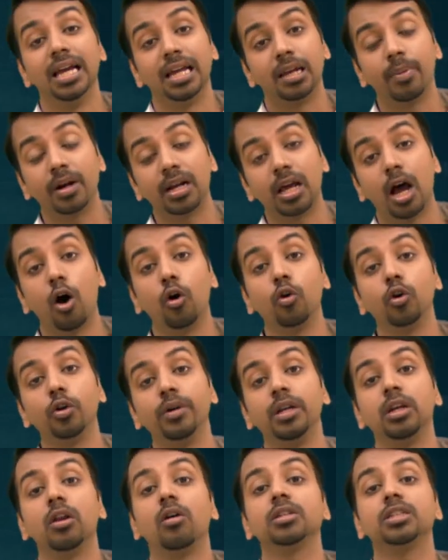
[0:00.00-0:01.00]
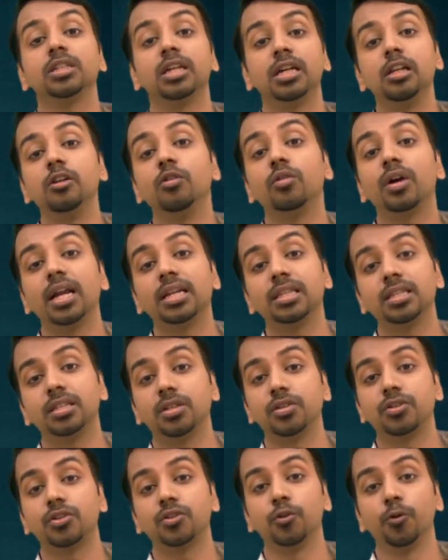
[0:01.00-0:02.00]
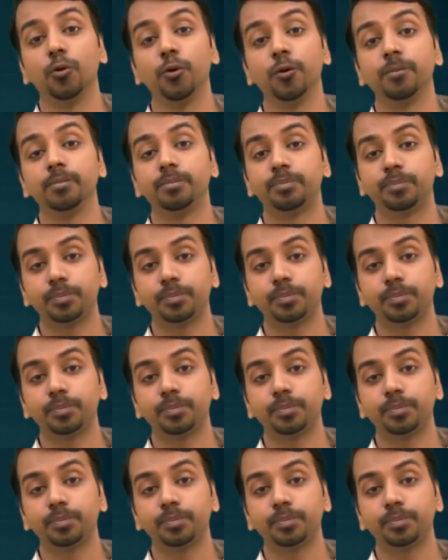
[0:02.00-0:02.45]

But how do we logically look at this issue?